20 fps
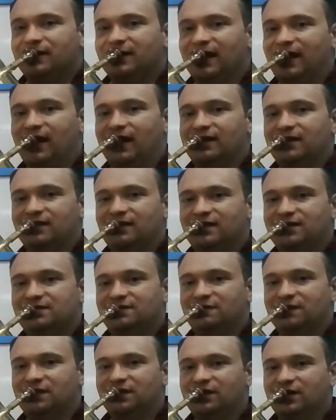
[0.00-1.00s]
And
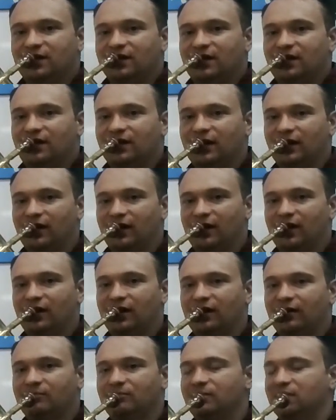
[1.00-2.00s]
this finger,
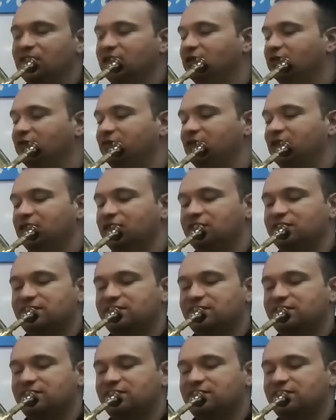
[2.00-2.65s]
our middle finger,